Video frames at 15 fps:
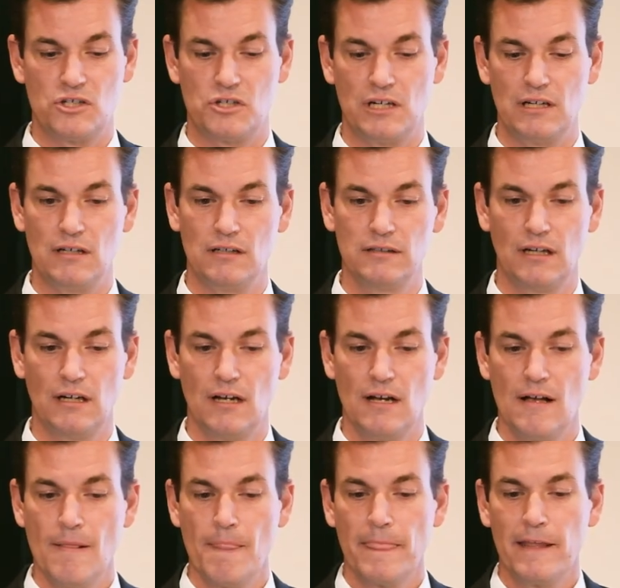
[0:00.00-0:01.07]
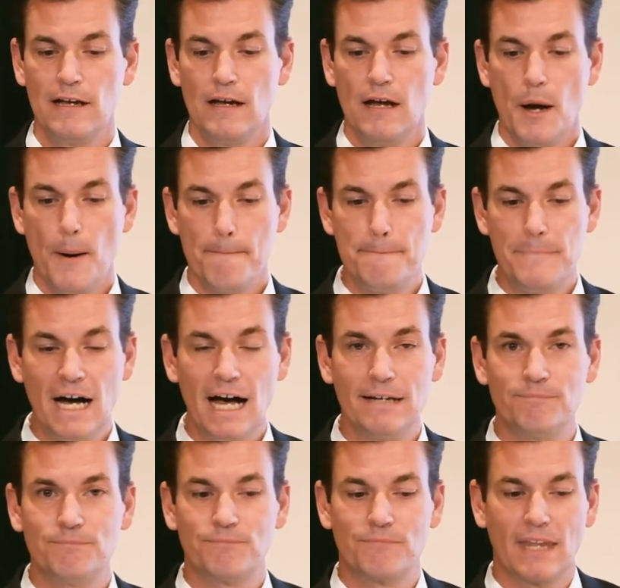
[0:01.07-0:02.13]
shield.
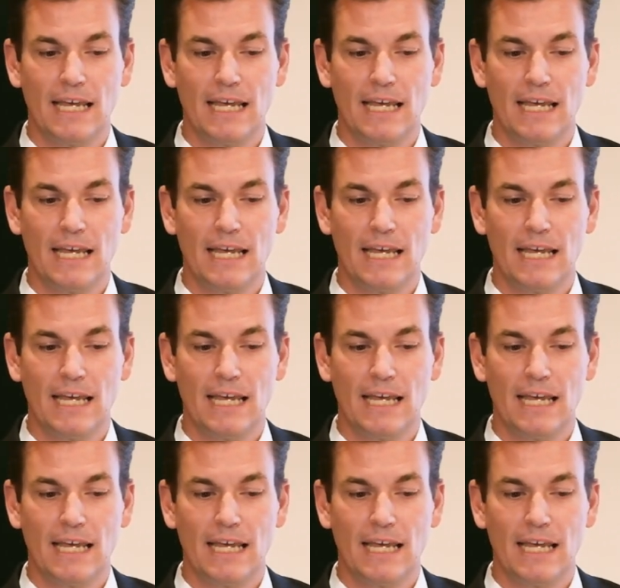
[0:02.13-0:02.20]
But